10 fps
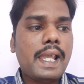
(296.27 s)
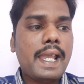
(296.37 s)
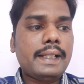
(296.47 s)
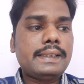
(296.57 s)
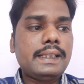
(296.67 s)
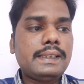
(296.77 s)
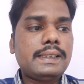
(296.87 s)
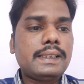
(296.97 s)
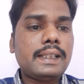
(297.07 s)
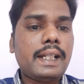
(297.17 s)

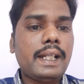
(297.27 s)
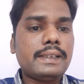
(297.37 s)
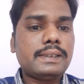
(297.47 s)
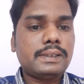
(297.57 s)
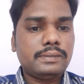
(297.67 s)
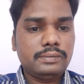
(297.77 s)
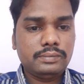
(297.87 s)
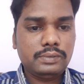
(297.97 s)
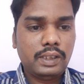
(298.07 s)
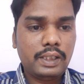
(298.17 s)
excess grants.
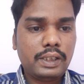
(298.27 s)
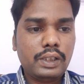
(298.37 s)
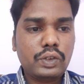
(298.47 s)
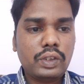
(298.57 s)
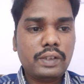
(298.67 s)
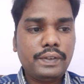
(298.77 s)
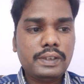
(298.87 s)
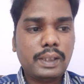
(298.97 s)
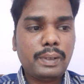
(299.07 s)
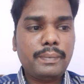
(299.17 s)
Article 205
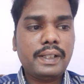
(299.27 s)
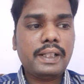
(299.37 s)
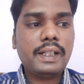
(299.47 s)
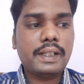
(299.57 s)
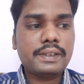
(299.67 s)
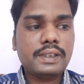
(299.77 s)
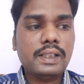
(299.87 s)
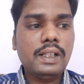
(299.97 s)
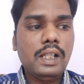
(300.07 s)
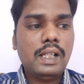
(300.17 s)
supplementary, additional